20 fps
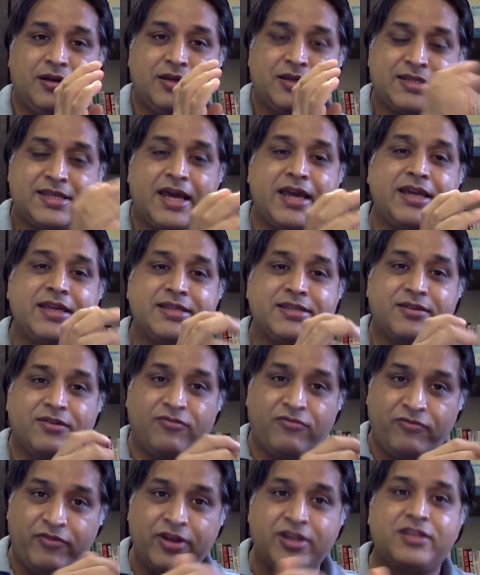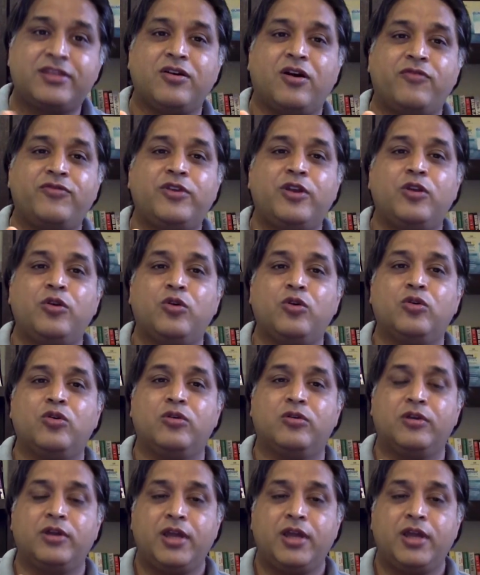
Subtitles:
size width of the logo.